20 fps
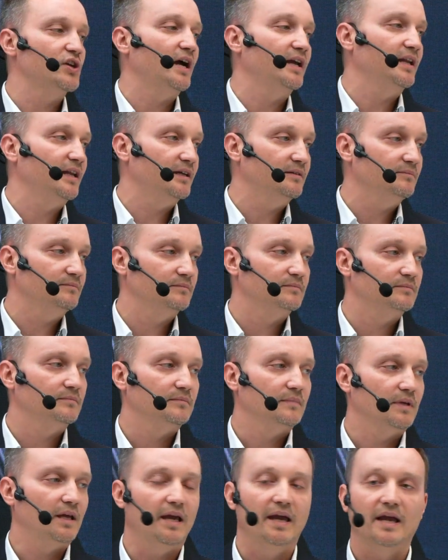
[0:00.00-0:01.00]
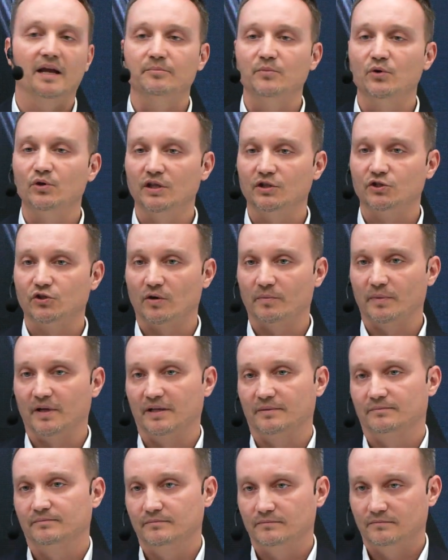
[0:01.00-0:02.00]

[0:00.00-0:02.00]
China, and Munich, Germany.